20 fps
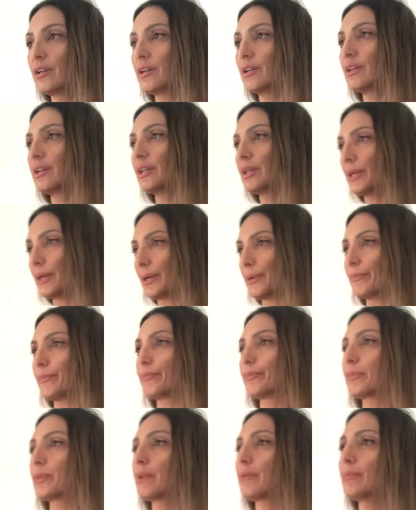
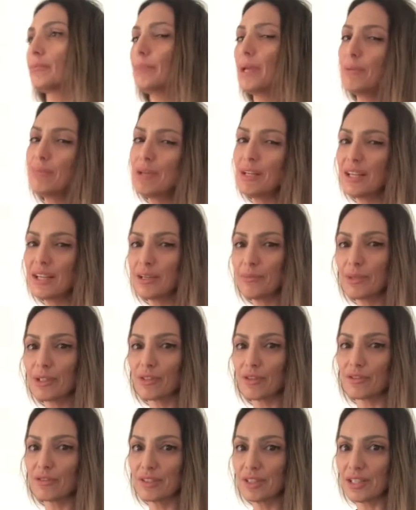Yeah, maybe a little
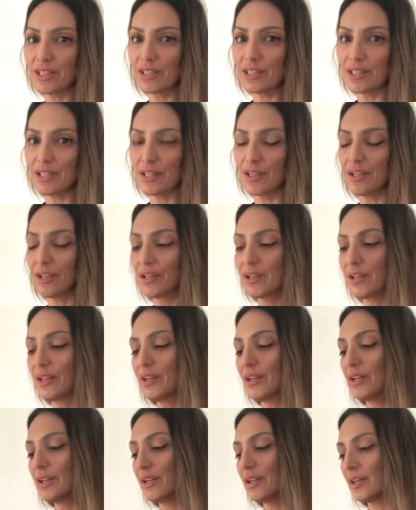bit of lychee,
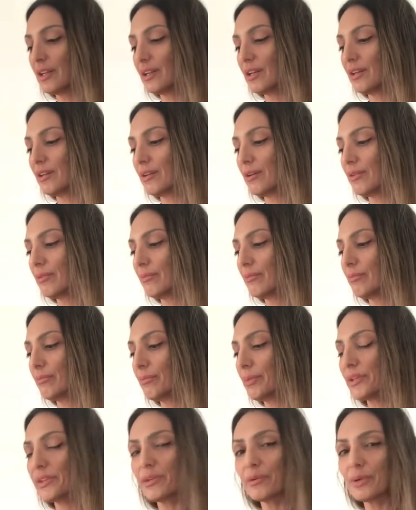
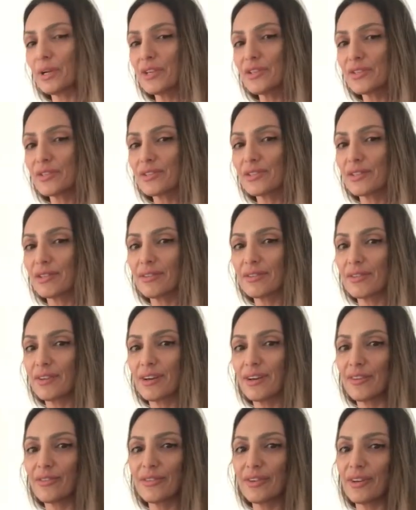but the rest
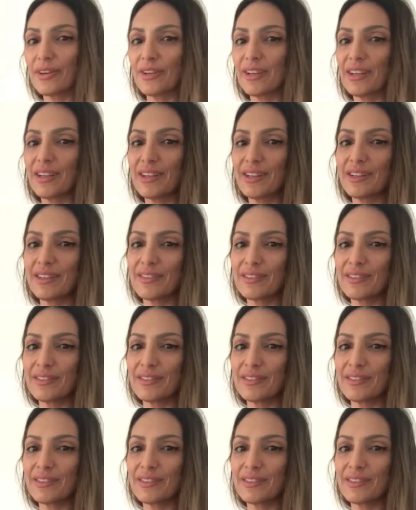are very